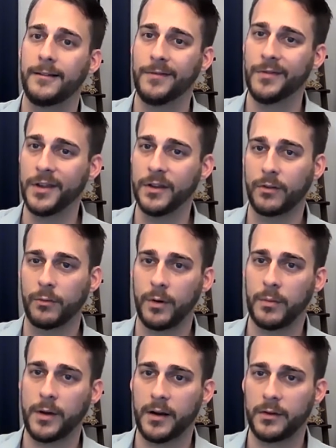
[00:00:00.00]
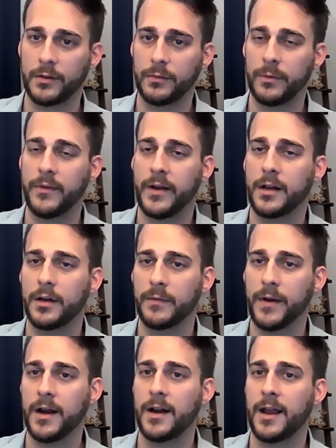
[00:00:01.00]
These are the roadblocks we've
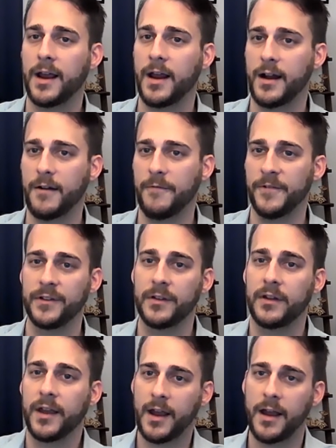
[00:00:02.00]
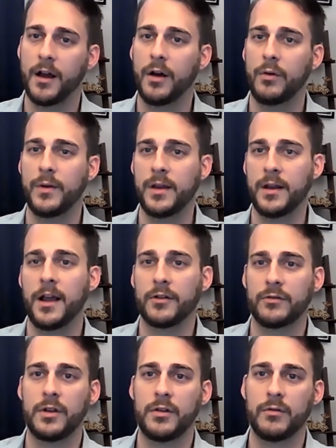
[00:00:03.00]
identified, and this is how we can
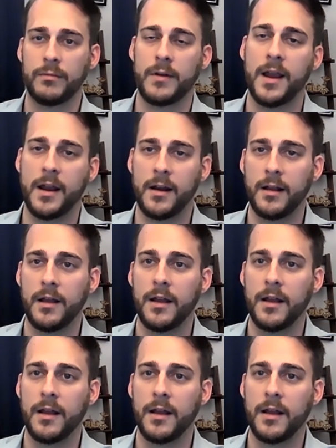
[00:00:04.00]
actually create